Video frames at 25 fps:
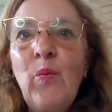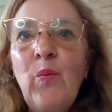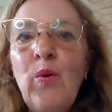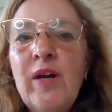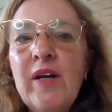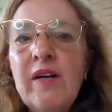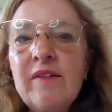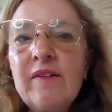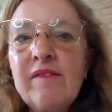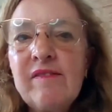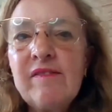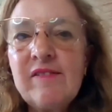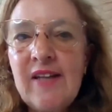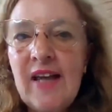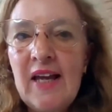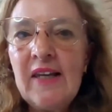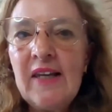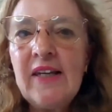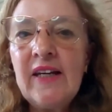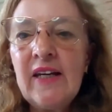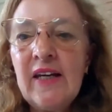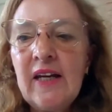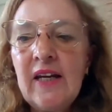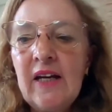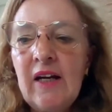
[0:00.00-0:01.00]
we are
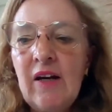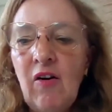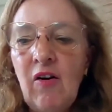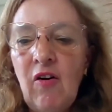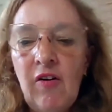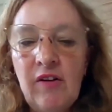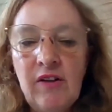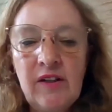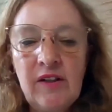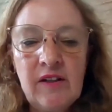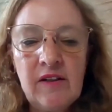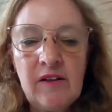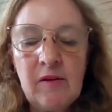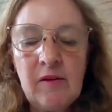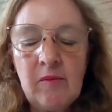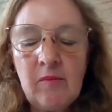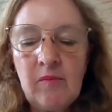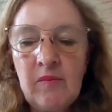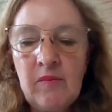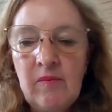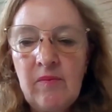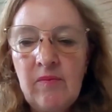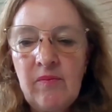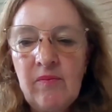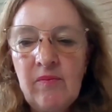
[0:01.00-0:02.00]
selling on
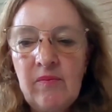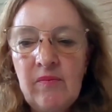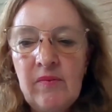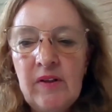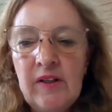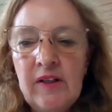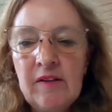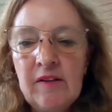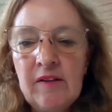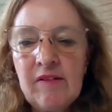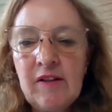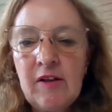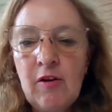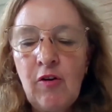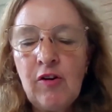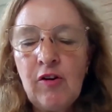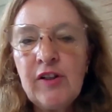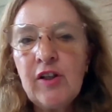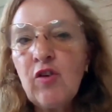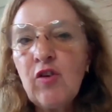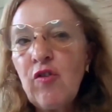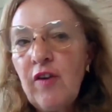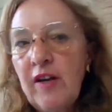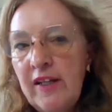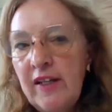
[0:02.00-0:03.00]
a, let's say,
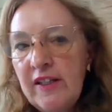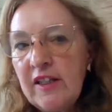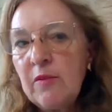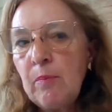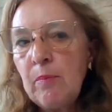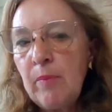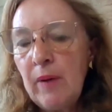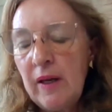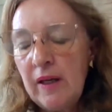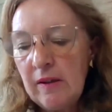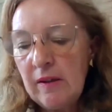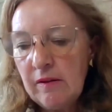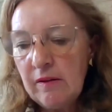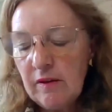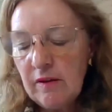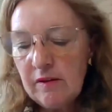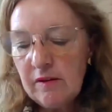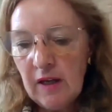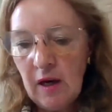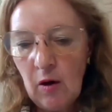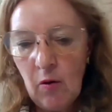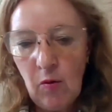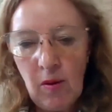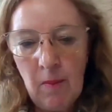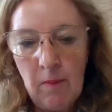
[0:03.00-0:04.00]
on a credit
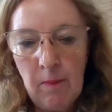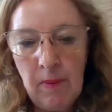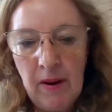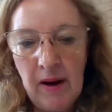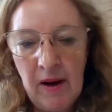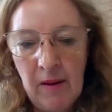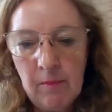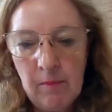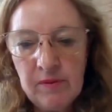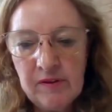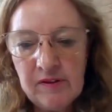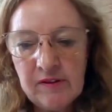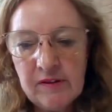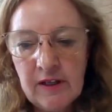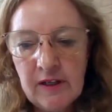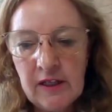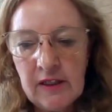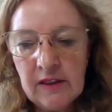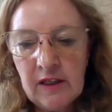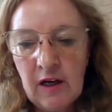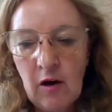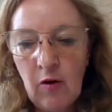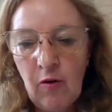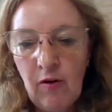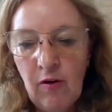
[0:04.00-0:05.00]
basis, our pumps,
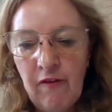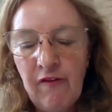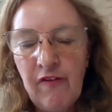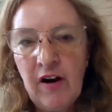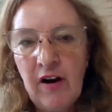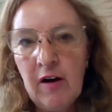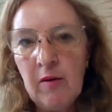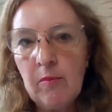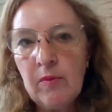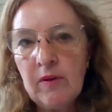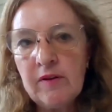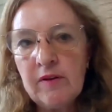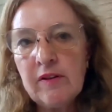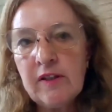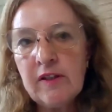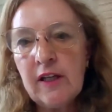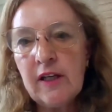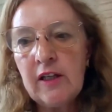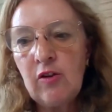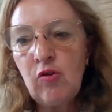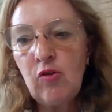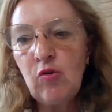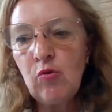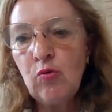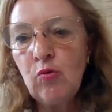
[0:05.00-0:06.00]
and our farmers
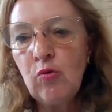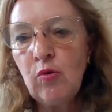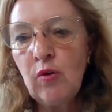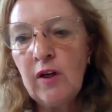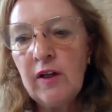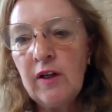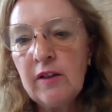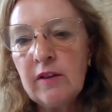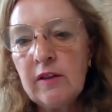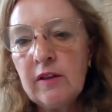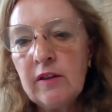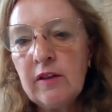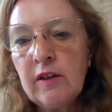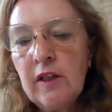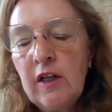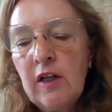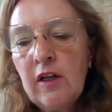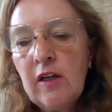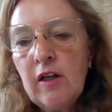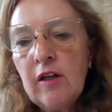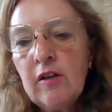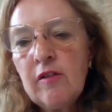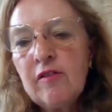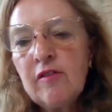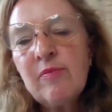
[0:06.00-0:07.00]
can do
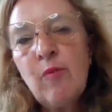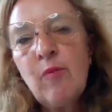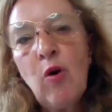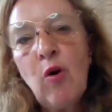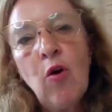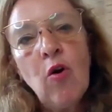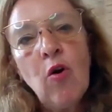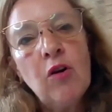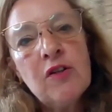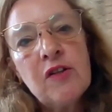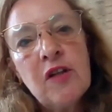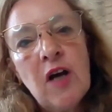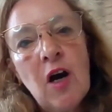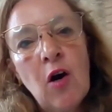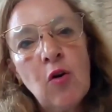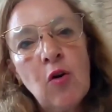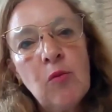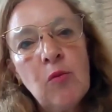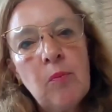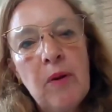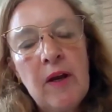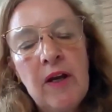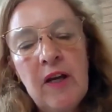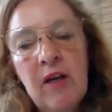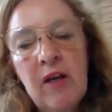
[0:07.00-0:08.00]
a small
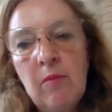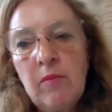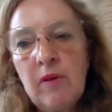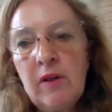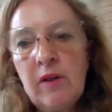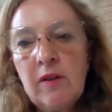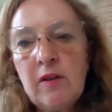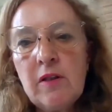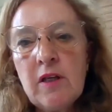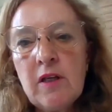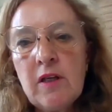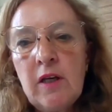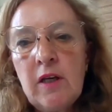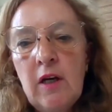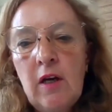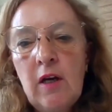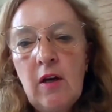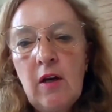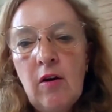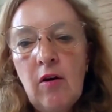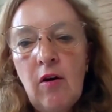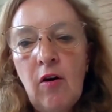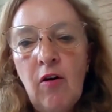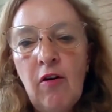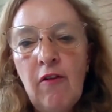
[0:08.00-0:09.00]
down payment
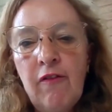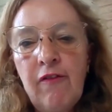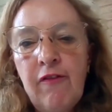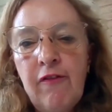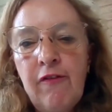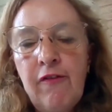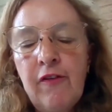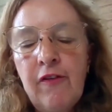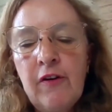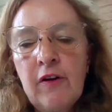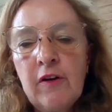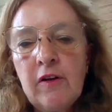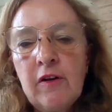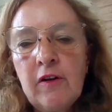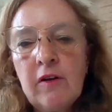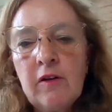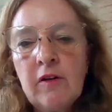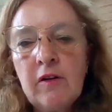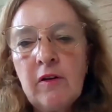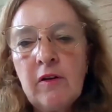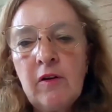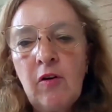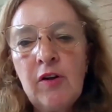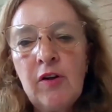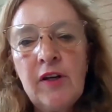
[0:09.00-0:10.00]
of
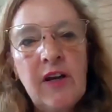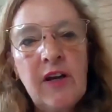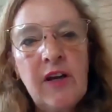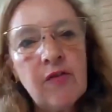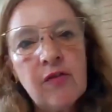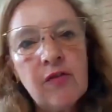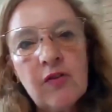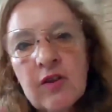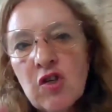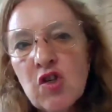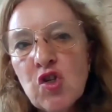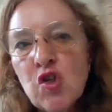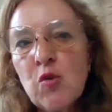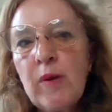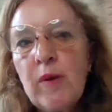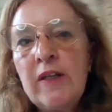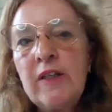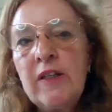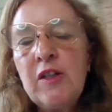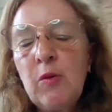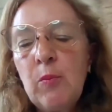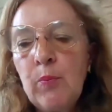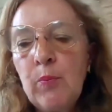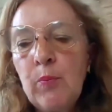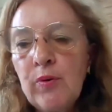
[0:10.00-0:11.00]
on average
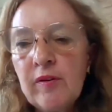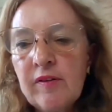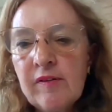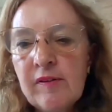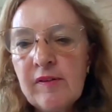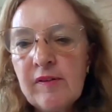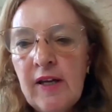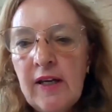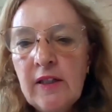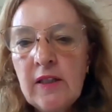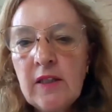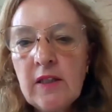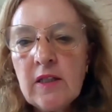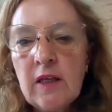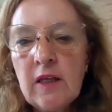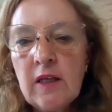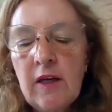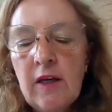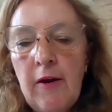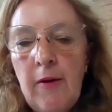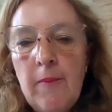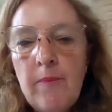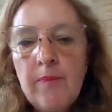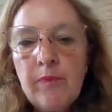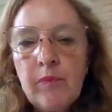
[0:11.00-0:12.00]
20%,
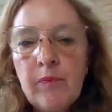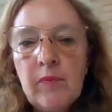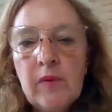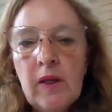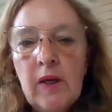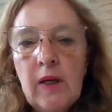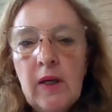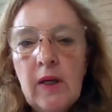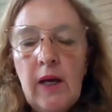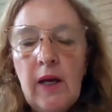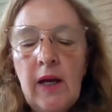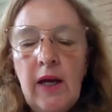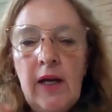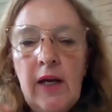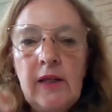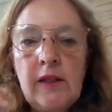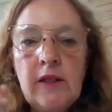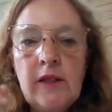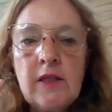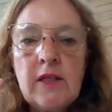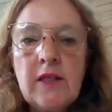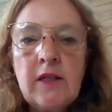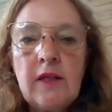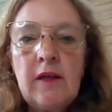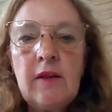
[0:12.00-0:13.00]

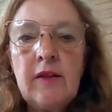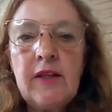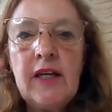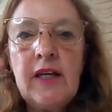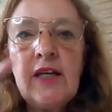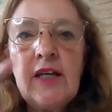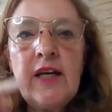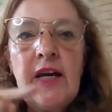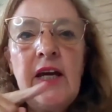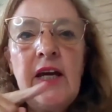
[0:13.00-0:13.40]
and they